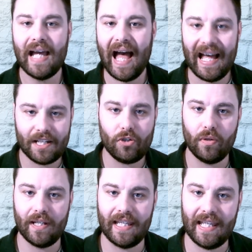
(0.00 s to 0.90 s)

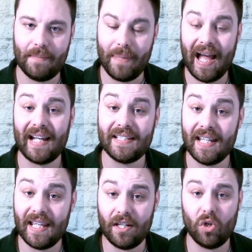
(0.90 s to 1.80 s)
adequately packed
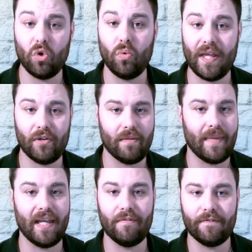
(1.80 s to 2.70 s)
in, or whether it
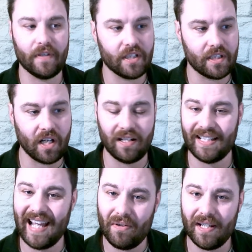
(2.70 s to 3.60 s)
may have slunk
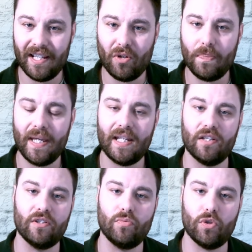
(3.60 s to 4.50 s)
down a little bit
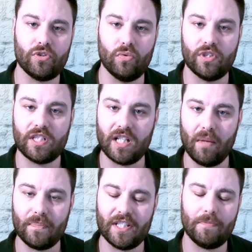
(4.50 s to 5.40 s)
and what's called
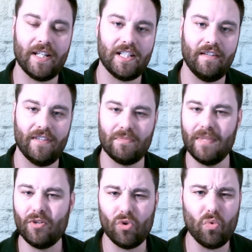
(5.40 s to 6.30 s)
slumped, especially if it's
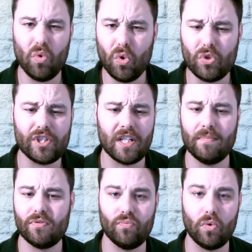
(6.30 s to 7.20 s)
mineral wool,
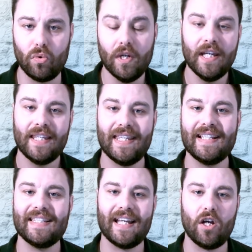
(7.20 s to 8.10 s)
sheep's wool,
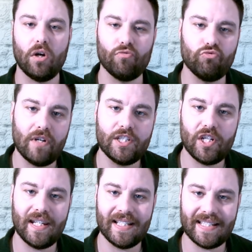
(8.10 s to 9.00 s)
things that aren't
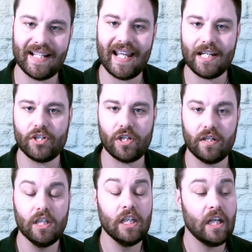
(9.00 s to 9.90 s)
rigid insulation.
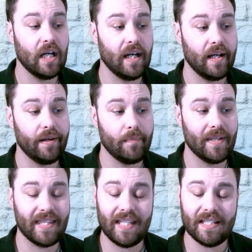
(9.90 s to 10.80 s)

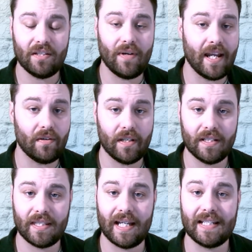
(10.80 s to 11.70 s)
These are
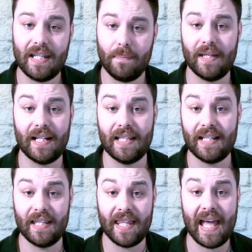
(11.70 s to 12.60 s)
areas that typically
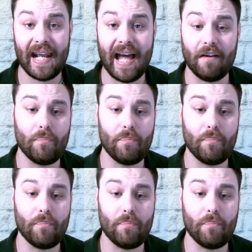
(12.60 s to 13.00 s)
can then have